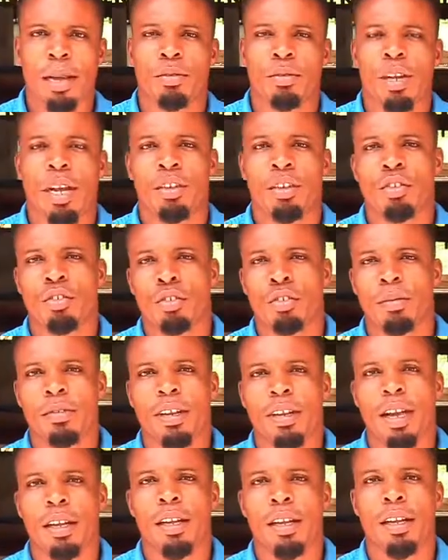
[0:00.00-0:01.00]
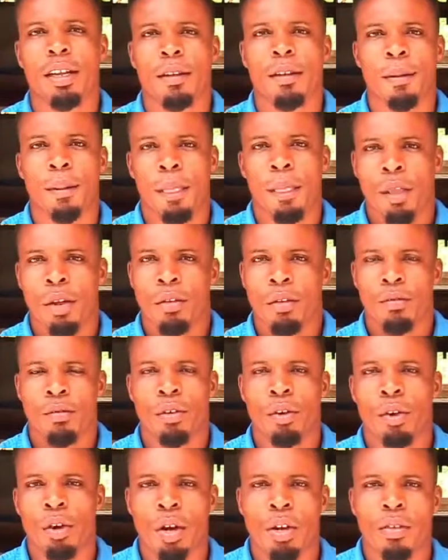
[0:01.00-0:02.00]
to our YouTube channel.
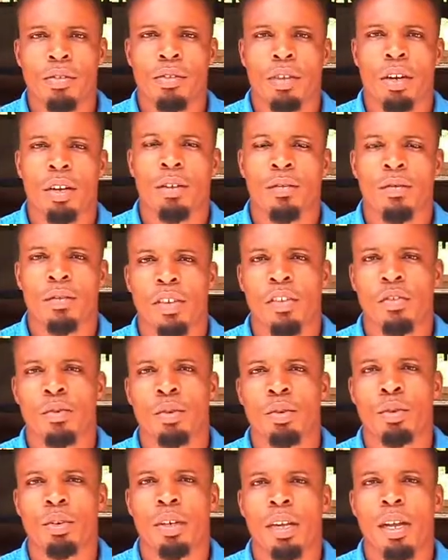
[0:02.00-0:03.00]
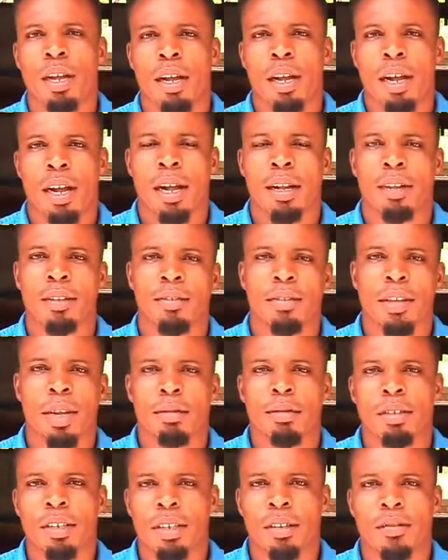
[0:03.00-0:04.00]
Follow us on Facebook at
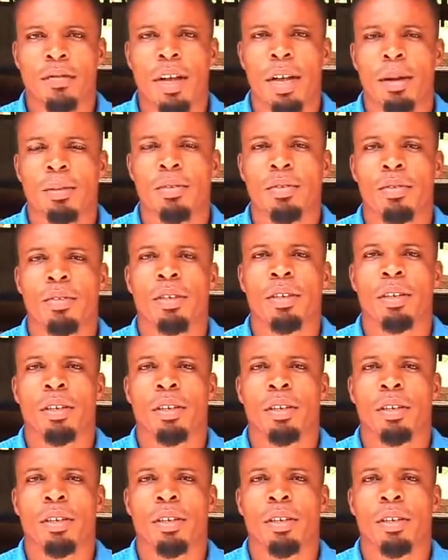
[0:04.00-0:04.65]
Sandiri Farms.